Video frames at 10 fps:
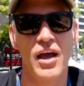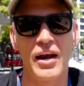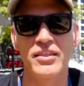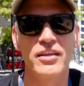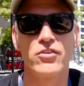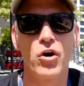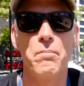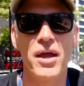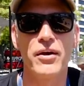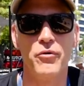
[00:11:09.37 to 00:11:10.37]
And I think there are
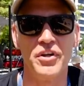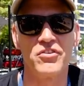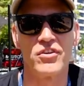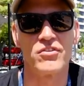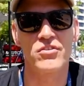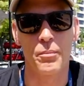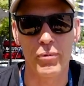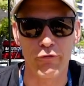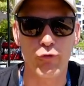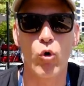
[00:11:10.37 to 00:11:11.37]
many reasons: the
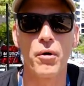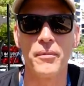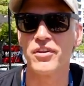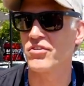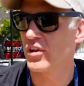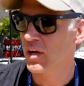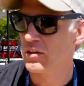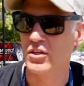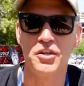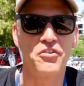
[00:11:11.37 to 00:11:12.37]
performance,
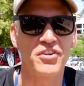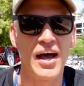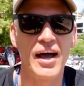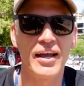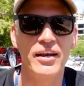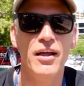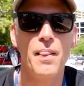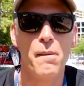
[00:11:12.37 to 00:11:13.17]
the design,